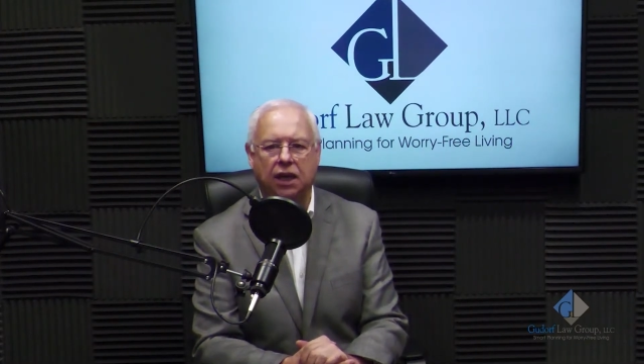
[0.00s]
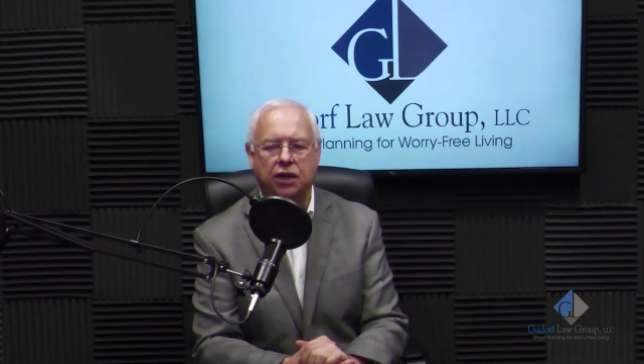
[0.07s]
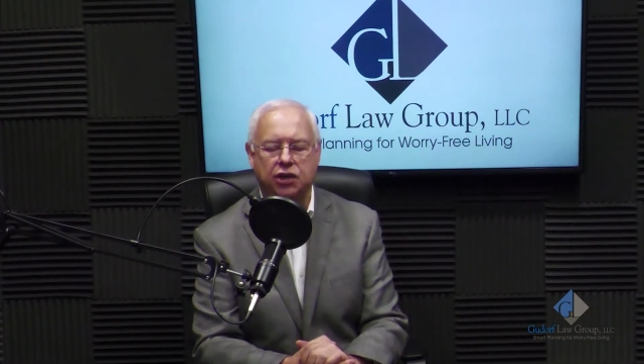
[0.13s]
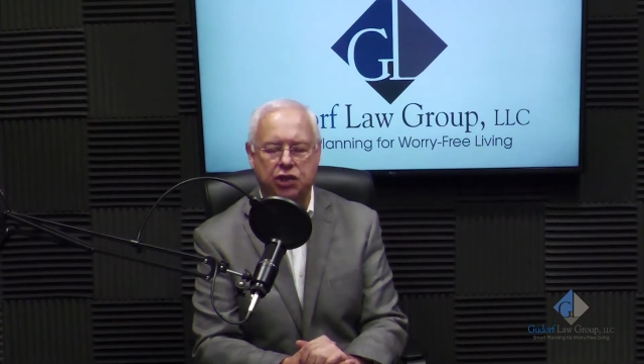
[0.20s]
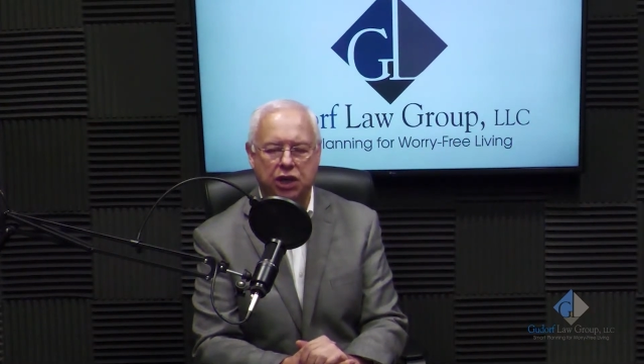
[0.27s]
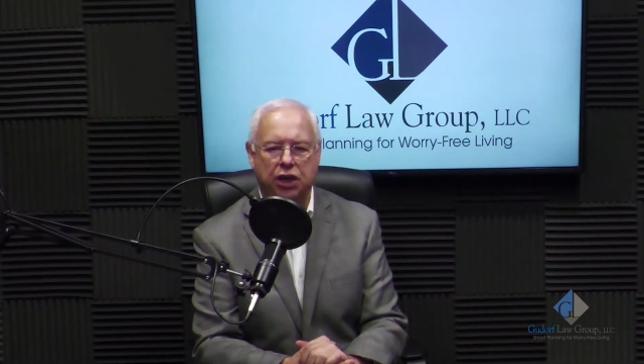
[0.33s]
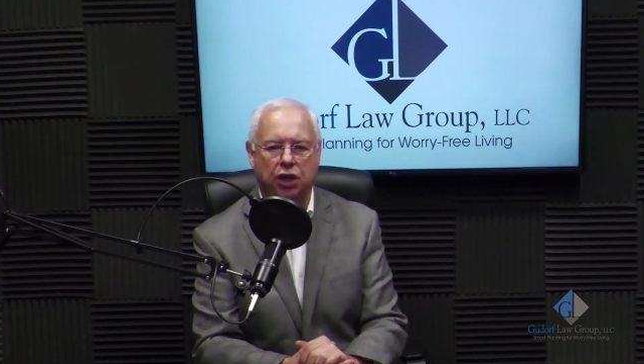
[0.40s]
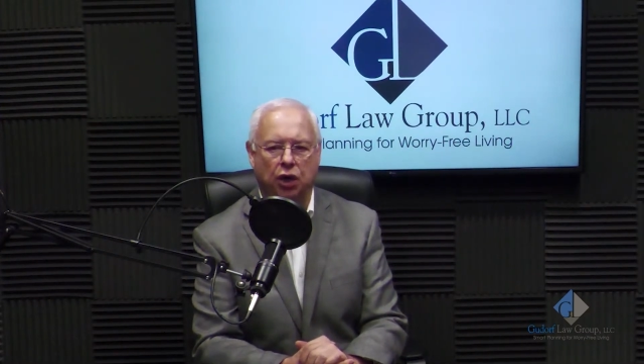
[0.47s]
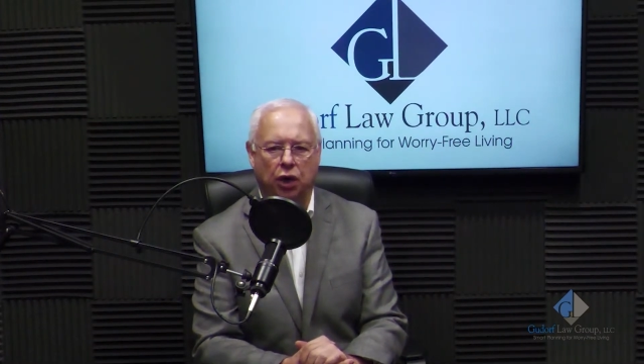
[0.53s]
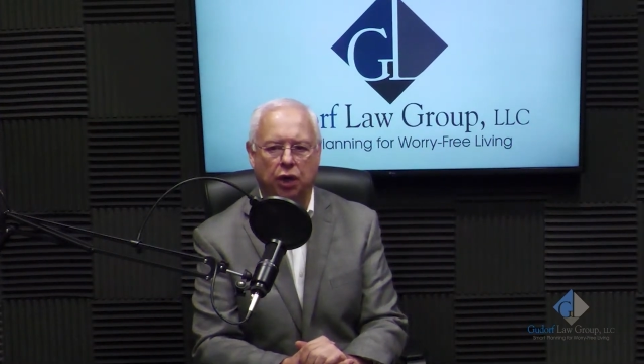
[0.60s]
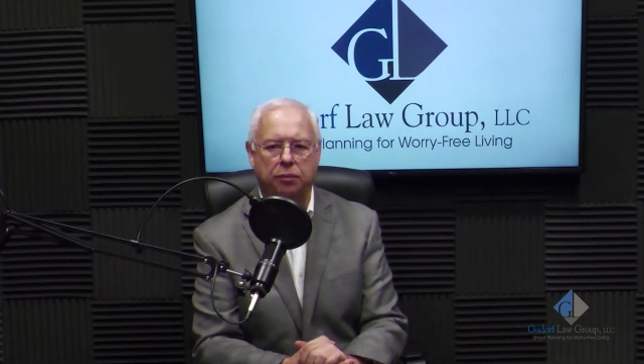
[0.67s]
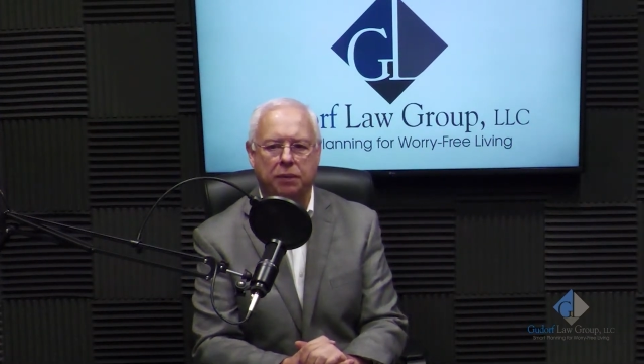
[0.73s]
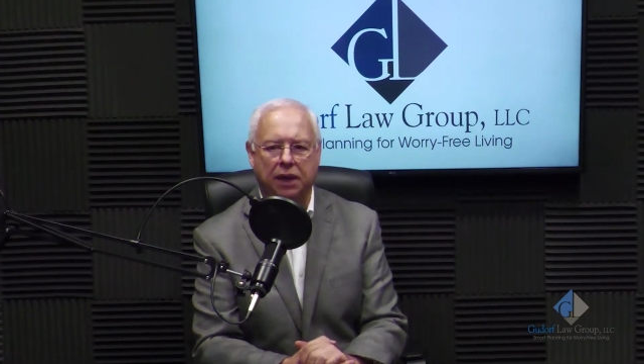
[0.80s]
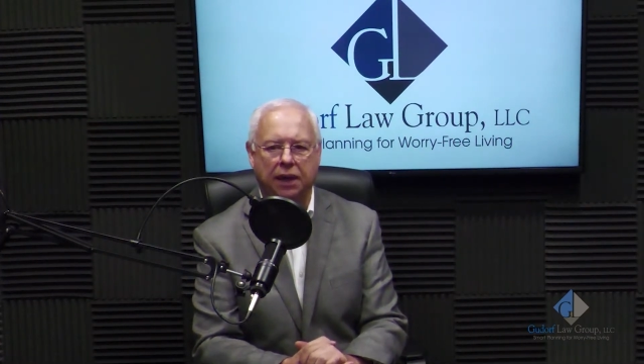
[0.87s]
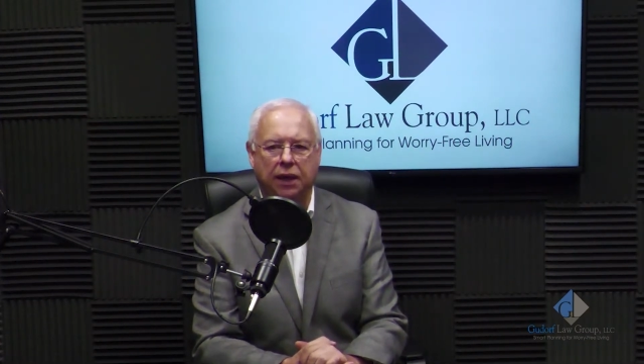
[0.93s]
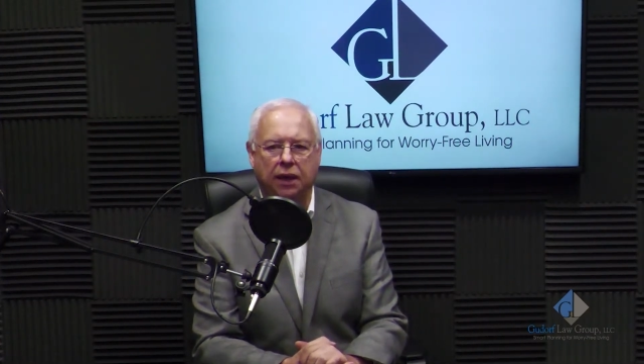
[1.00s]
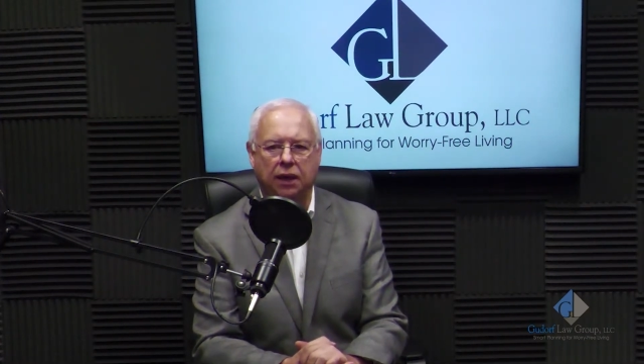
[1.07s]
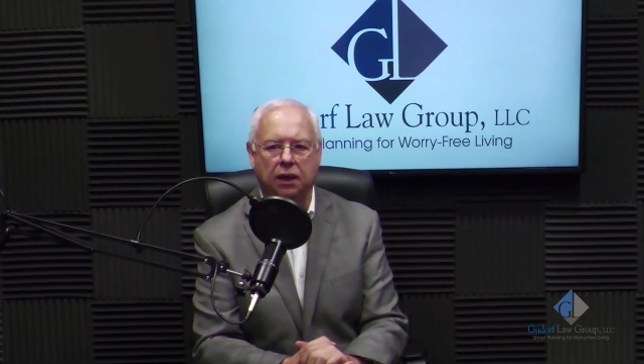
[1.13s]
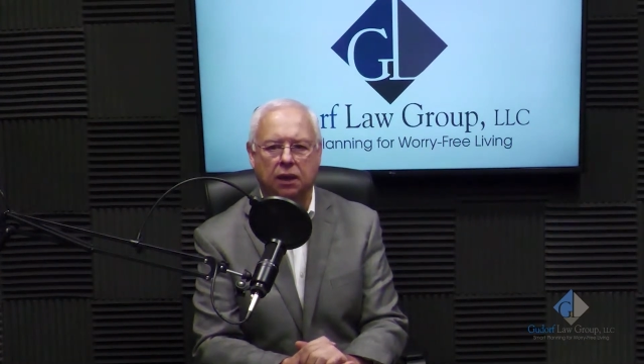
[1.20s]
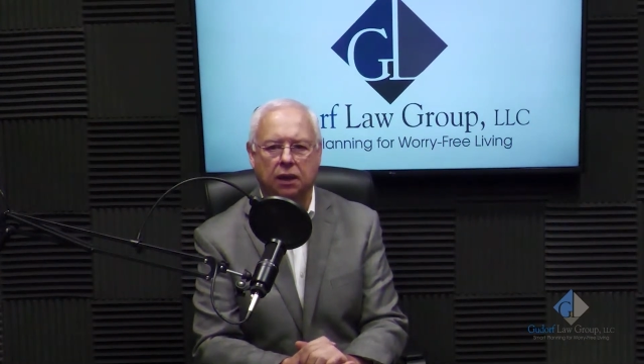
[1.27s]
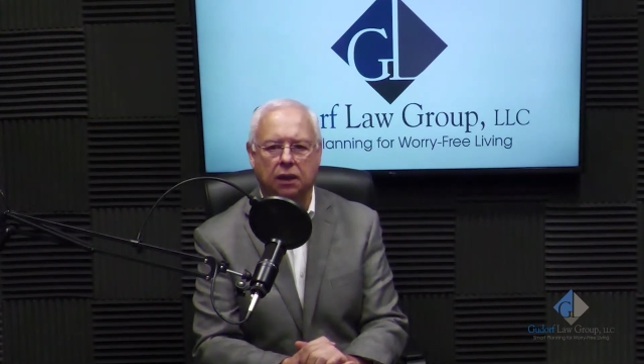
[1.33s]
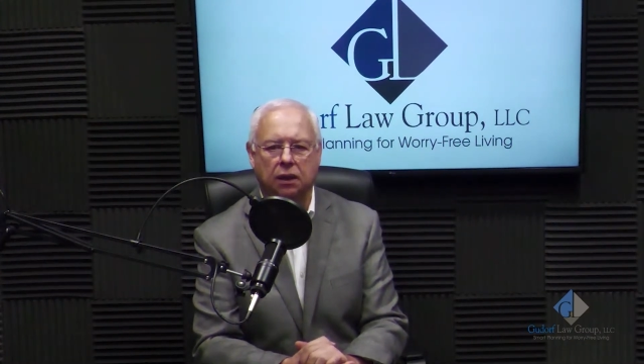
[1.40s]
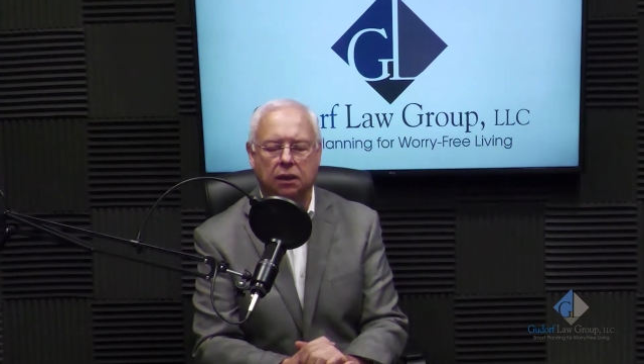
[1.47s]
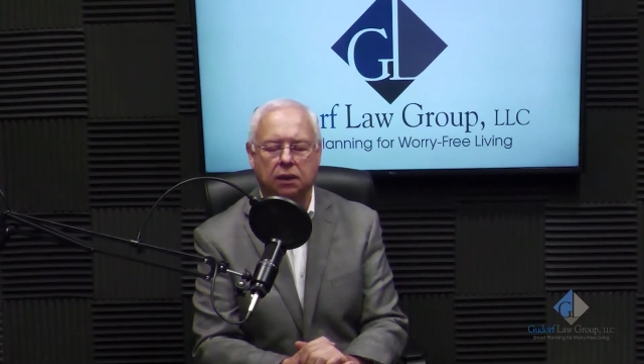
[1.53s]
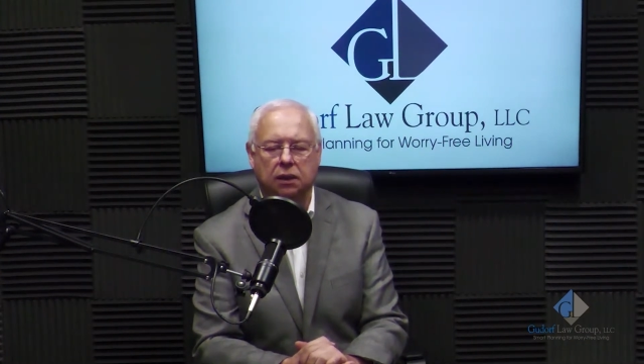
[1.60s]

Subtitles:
GNR meeting